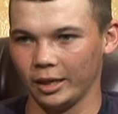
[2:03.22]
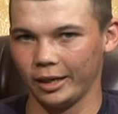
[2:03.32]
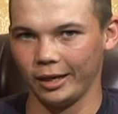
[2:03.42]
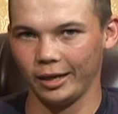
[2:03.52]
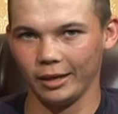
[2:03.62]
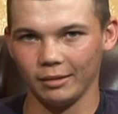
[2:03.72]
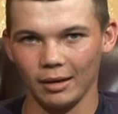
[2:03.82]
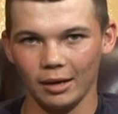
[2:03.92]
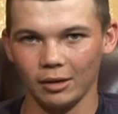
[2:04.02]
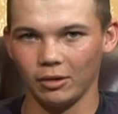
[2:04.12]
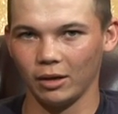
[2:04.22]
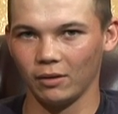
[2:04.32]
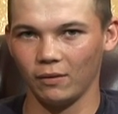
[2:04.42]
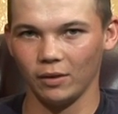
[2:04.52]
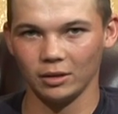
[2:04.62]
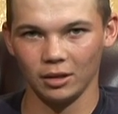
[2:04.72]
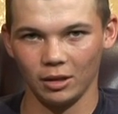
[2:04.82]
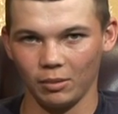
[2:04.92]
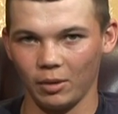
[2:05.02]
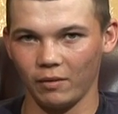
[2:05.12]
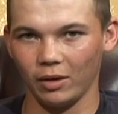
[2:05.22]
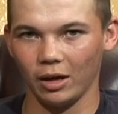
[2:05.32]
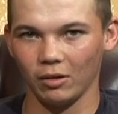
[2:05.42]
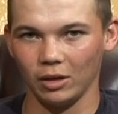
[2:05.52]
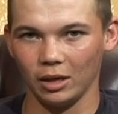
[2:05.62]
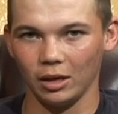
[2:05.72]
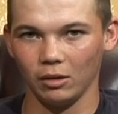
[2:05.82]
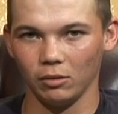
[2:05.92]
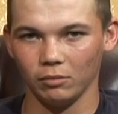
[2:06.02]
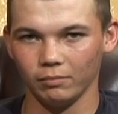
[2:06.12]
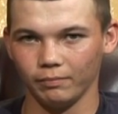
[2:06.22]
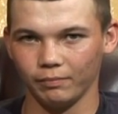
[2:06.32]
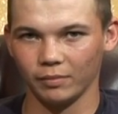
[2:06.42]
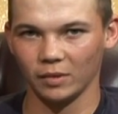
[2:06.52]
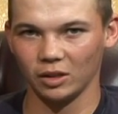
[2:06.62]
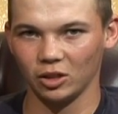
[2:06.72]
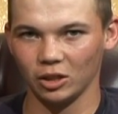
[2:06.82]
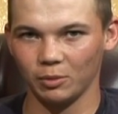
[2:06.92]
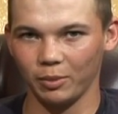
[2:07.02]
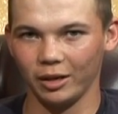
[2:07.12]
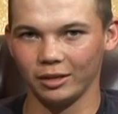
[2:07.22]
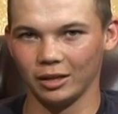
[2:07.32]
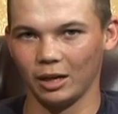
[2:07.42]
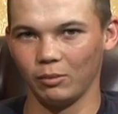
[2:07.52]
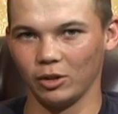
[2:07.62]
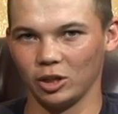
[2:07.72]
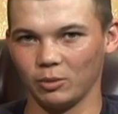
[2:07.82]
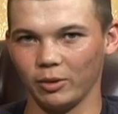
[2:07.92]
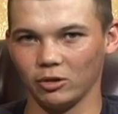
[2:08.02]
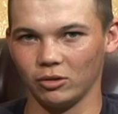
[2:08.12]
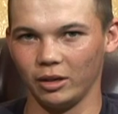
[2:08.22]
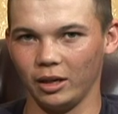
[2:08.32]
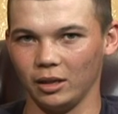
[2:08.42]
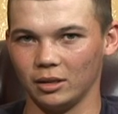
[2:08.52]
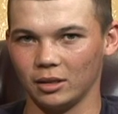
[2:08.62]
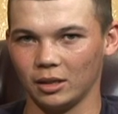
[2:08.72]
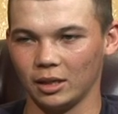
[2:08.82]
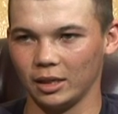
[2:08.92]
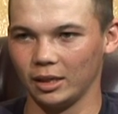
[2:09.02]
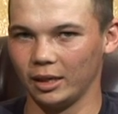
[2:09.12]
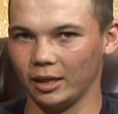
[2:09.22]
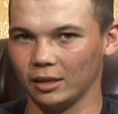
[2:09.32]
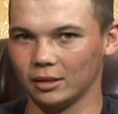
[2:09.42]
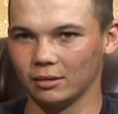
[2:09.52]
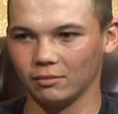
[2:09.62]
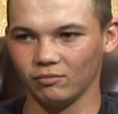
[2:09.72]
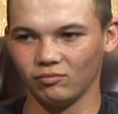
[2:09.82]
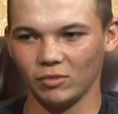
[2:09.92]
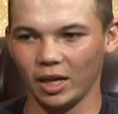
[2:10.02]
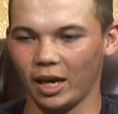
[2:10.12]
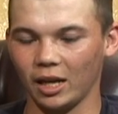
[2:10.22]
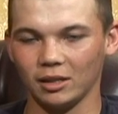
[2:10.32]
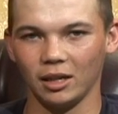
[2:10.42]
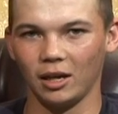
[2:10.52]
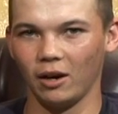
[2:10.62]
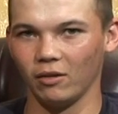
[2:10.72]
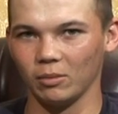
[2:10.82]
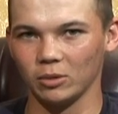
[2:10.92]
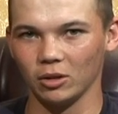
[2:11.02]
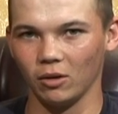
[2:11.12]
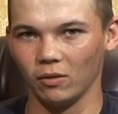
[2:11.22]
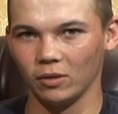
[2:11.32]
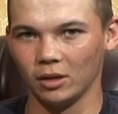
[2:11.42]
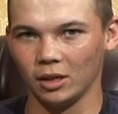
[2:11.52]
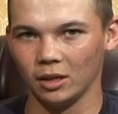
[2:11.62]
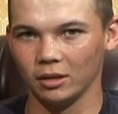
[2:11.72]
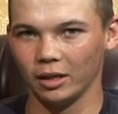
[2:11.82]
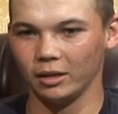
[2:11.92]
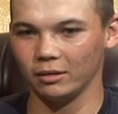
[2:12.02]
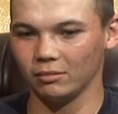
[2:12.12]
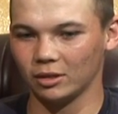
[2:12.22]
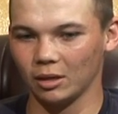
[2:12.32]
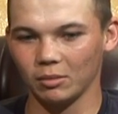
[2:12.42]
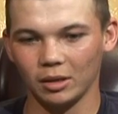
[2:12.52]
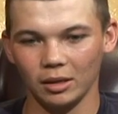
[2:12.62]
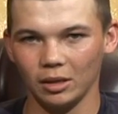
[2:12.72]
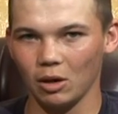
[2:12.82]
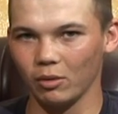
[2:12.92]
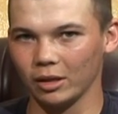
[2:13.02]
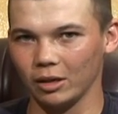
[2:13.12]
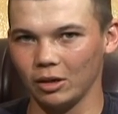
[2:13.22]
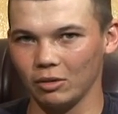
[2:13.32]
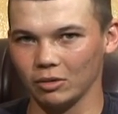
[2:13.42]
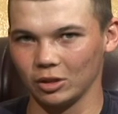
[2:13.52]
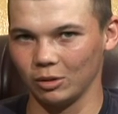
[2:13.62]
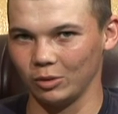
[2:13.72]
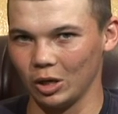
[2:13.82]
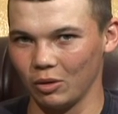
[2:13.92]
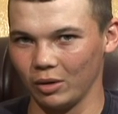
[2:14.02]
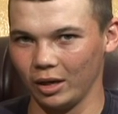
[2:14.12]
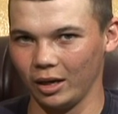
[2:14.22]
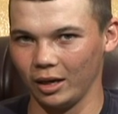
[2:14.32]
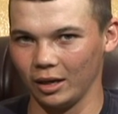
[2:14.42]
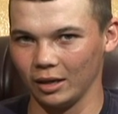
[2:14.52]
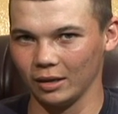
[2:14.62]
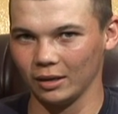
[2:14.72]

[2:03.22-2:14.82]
And I go down there and visit them every now and then, and just spending time with the special needs, it's they can't take care of themselves. Some know what they're doing, some don't, and